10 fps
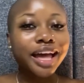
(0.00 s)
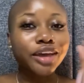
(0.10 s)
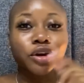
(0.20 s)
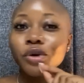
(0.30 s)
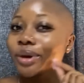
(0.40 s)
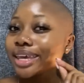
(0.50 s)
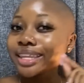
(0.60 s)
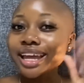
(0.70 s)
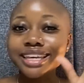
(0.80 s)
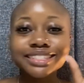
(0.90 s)
I go
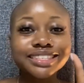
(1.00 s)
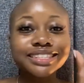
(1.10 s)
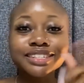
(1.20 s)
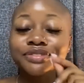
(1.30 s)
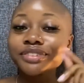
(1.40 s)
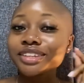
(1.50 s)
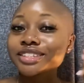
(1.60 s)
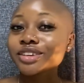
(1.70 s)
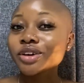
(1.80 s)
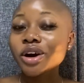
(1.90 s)
in, I see Cetaphil is